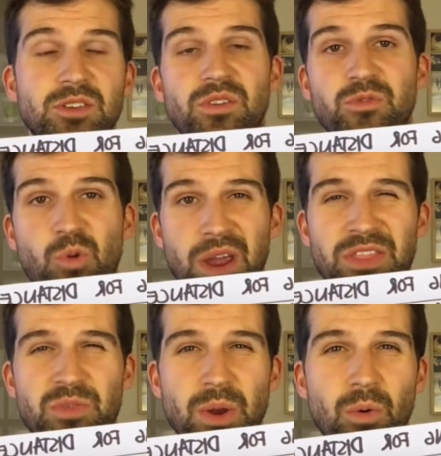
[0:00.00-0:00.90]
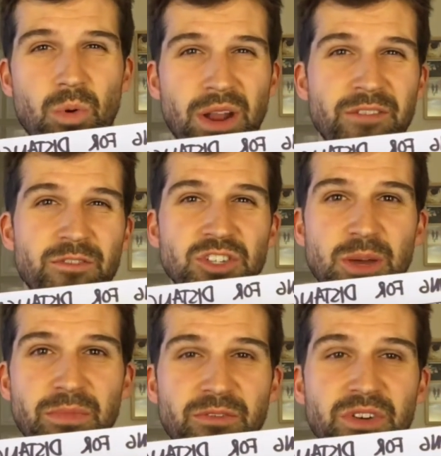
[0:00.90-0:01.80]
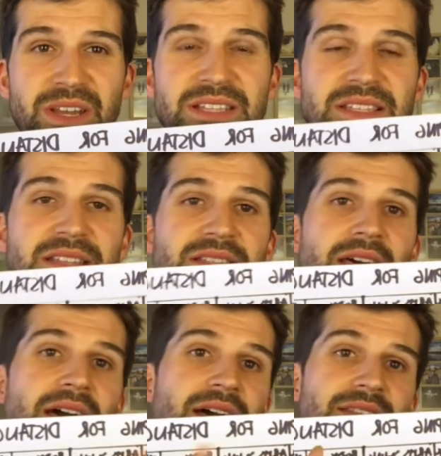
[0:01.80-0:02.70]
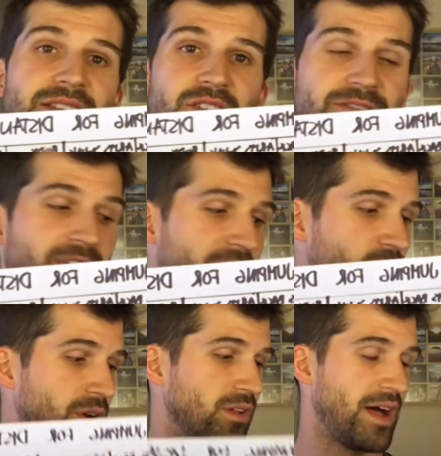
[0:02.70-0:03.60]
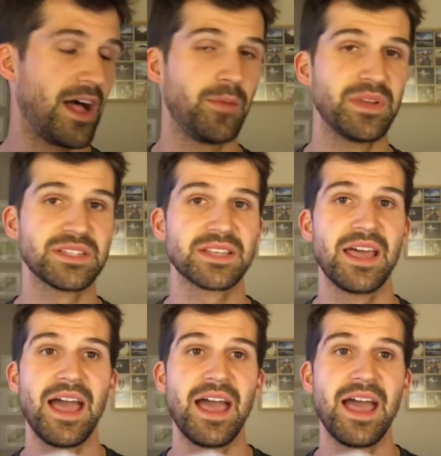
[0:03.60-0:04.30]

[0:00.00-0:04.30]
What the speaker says: So if grade 3 we're working for jumping for distance, these are the 5 critical elements.